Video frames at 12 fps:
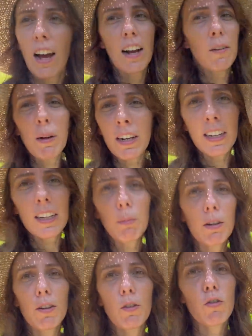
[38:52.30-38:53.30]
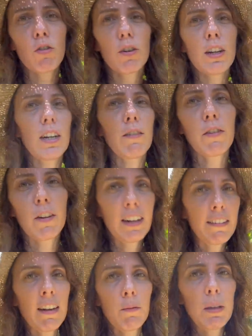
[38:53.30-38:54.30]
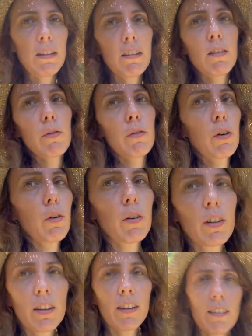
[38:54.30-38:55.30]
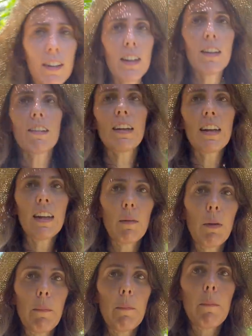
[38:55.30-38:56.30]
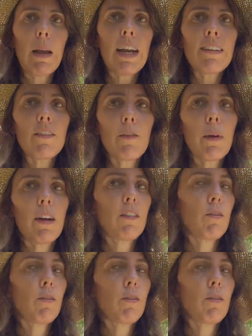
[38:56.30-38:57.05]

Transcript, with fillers: I'm not gonna keep a huge tree for like ten pieces of fruit. This thing is taking up a massive amount of